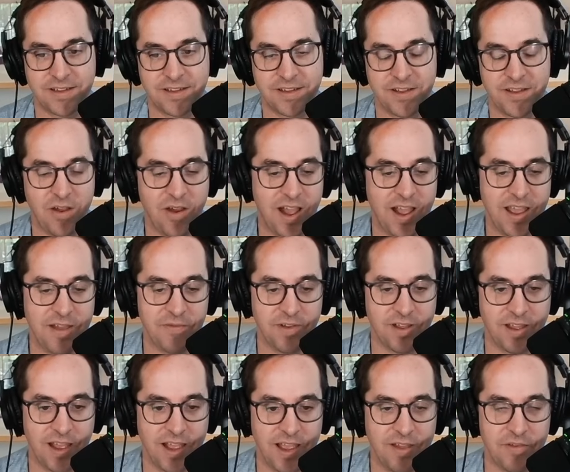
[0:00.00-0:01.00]
No, I have a
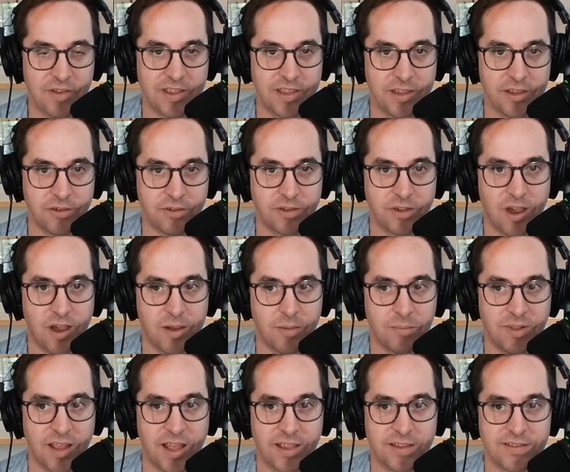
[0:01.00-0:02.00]
I have a guilt
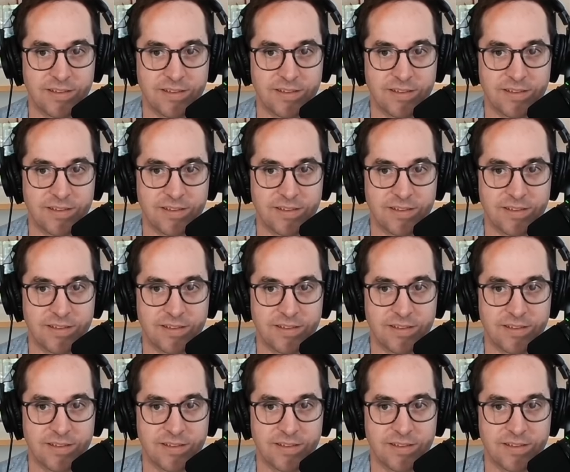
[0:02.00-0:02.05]
complex.